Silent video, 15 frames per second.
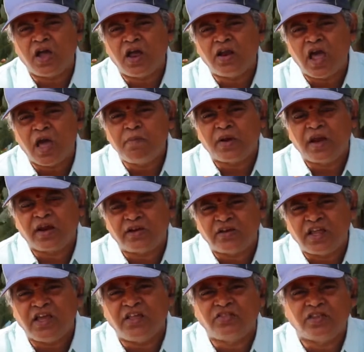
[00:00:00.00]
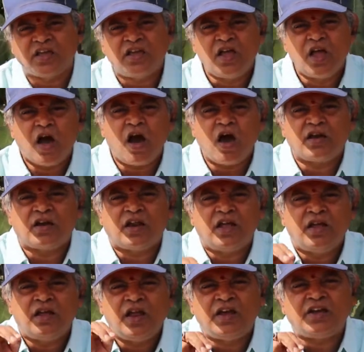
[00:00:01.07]
neighboring teeth
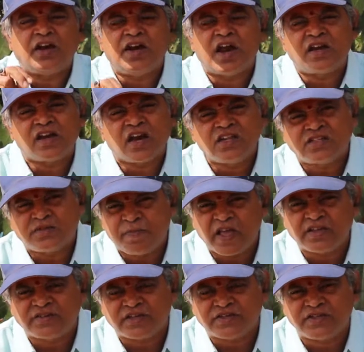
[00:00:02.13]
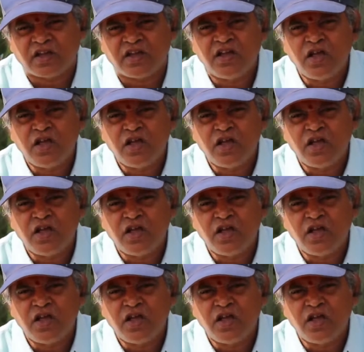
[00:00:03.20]
or interdental spaces.